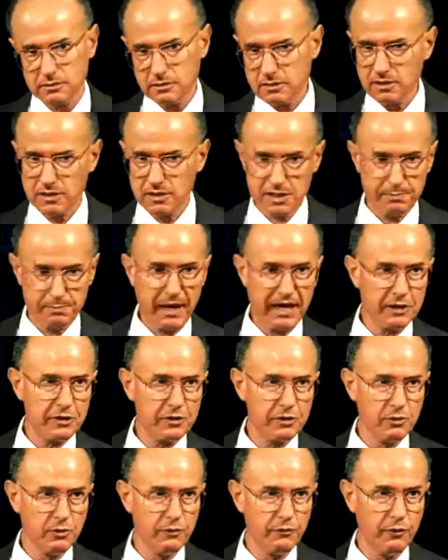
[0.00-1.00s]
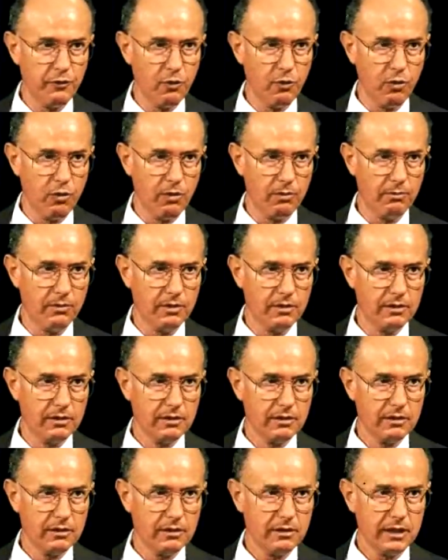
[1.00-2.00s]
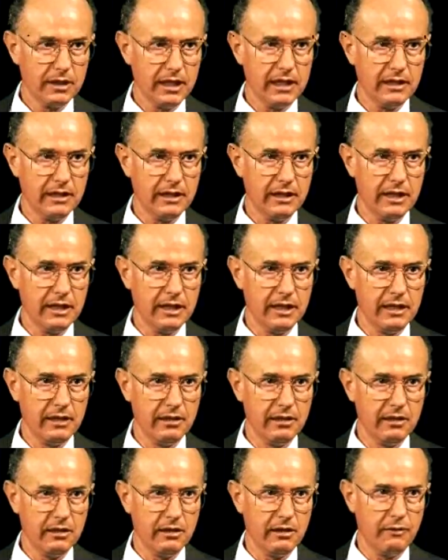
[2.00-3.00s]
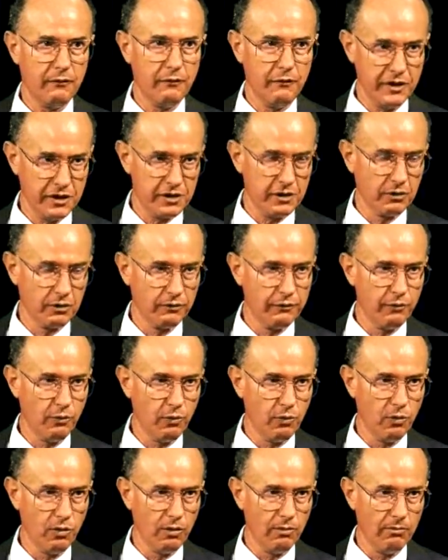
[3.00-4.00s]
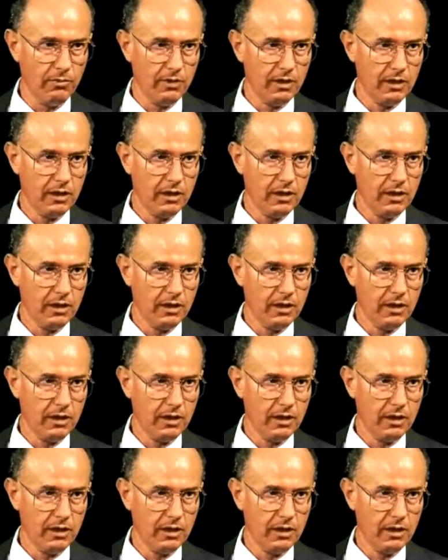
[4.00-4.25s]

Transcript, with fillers: spatial form, in visual form.